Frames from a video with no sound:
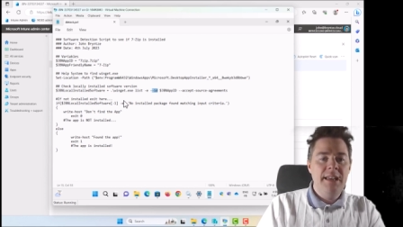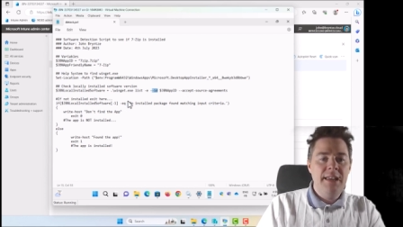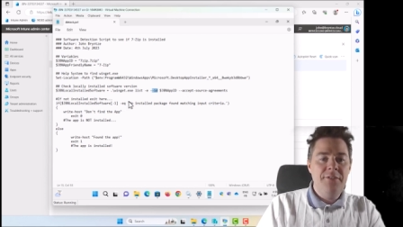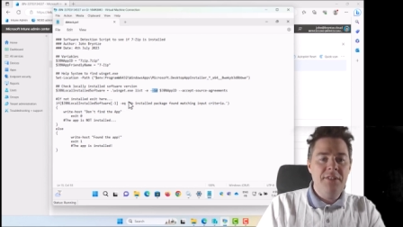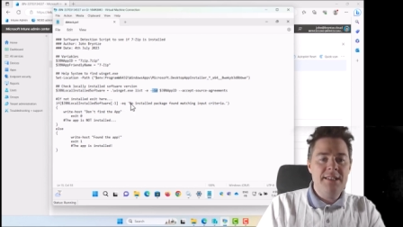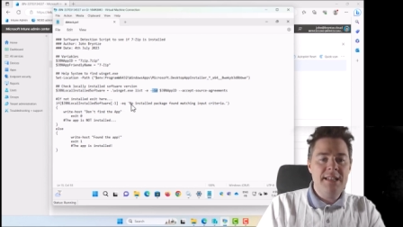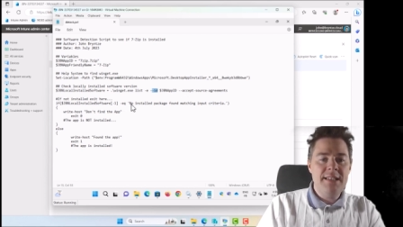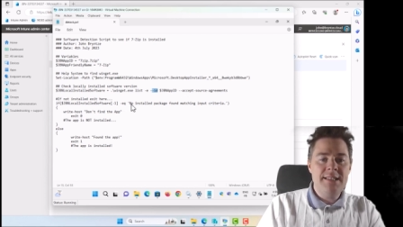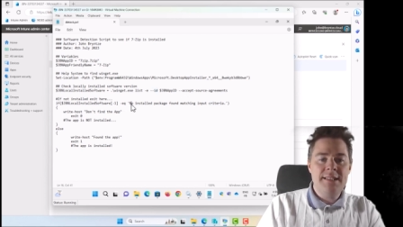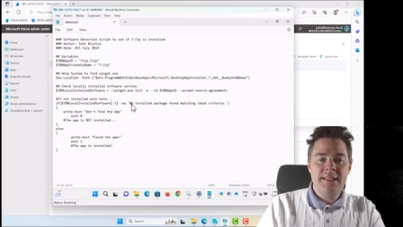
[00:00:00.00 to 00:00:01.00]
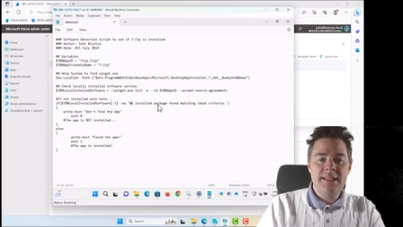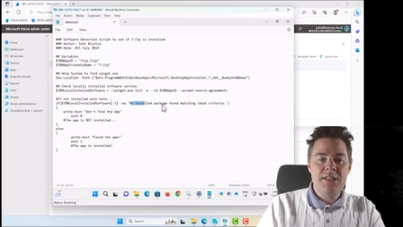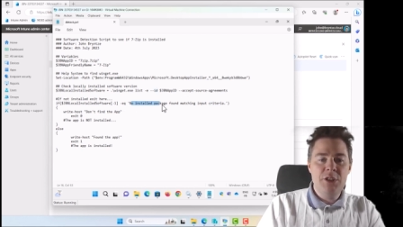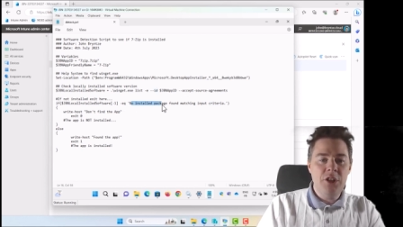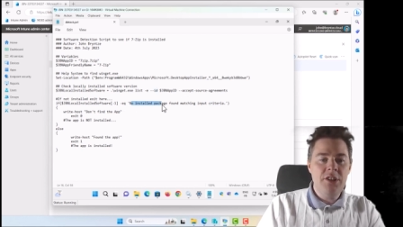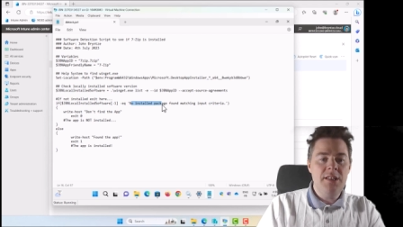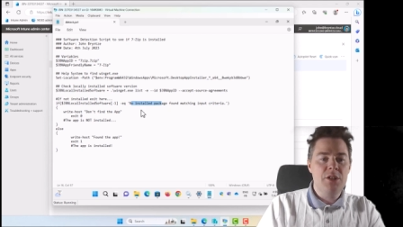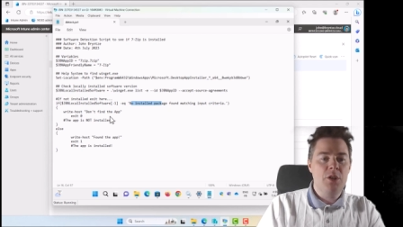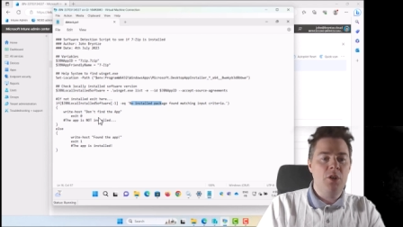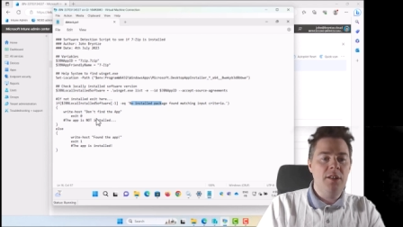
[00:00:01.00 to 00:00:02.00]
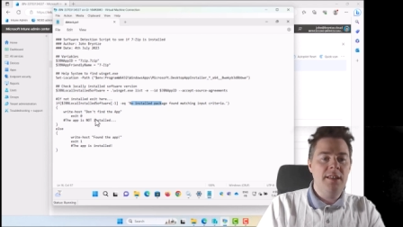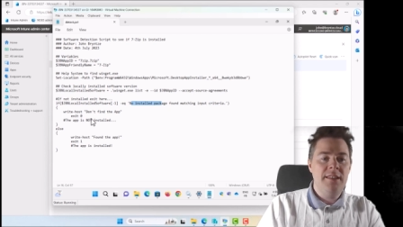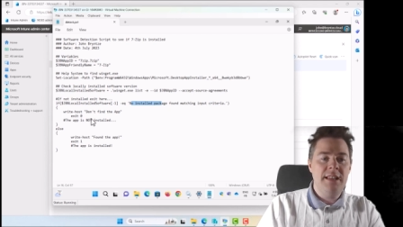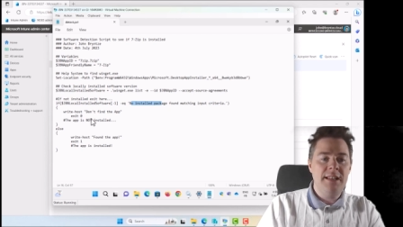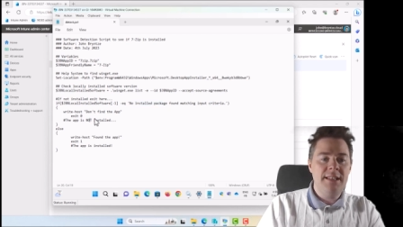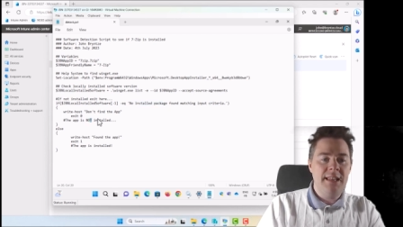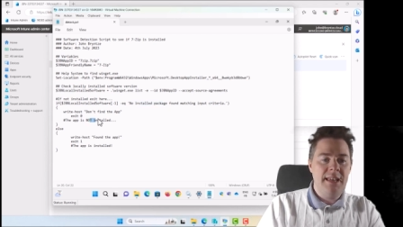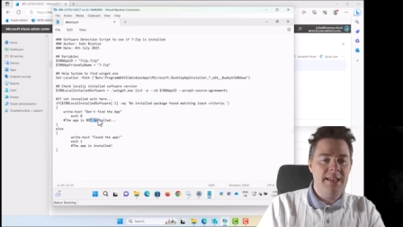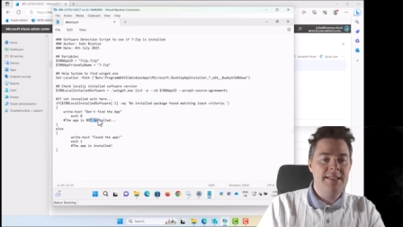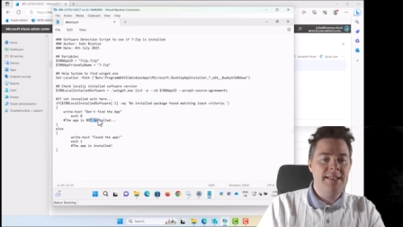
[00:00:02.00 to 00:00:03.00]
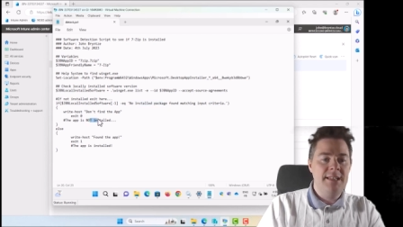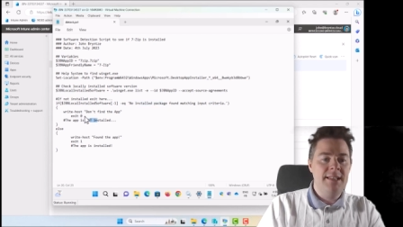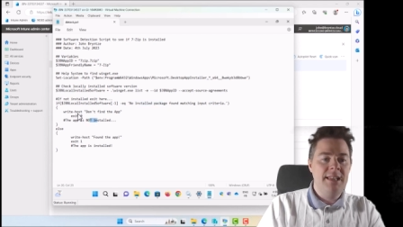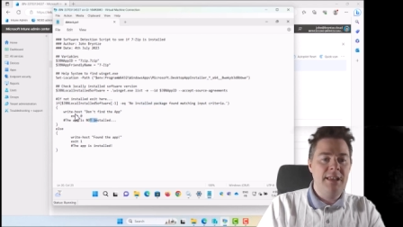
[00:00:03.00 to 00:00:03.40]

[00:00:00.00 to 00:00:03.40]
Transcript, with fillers: If it says it's not installed, then it exit.